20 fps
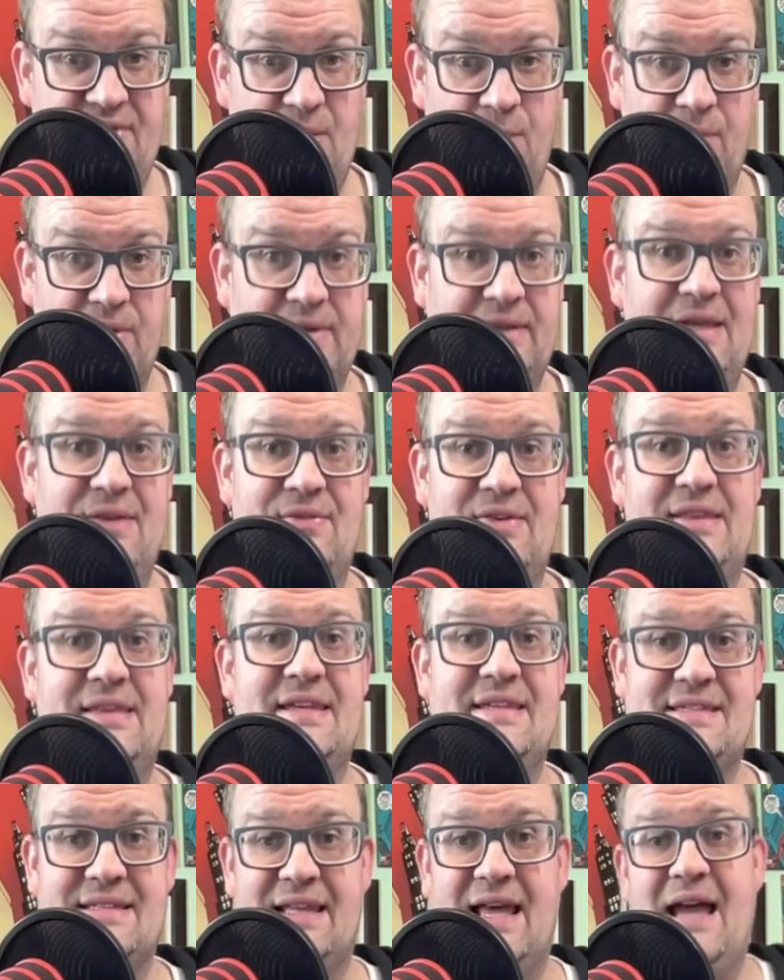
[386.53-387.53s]
that we're living
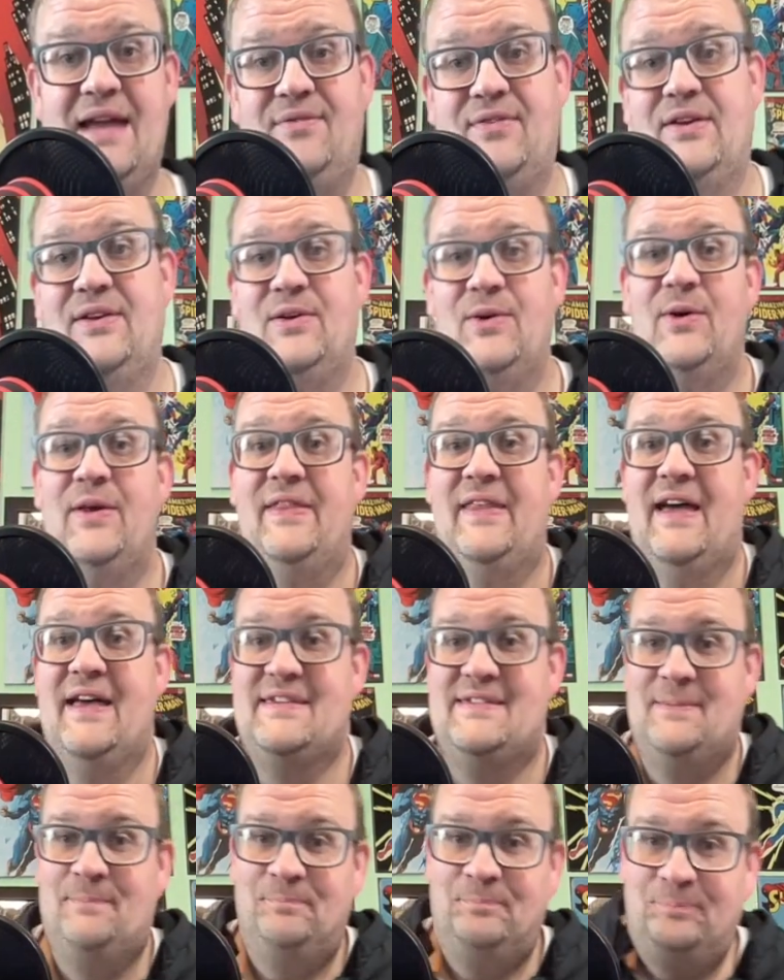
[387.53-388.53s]
this life and doing
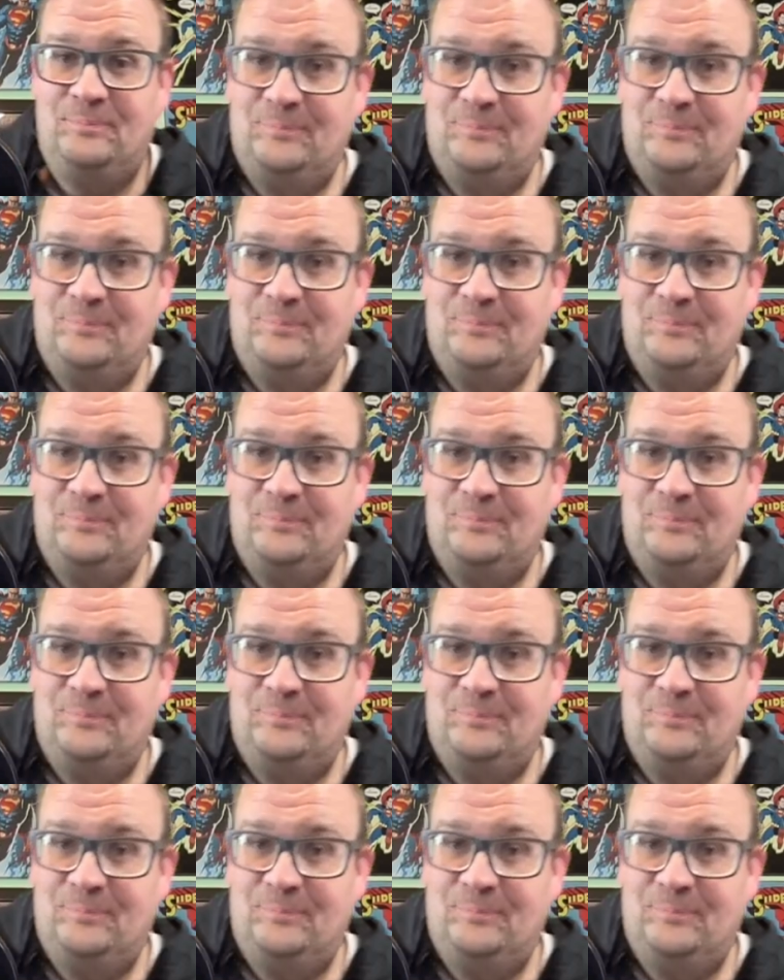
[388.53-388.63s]
this.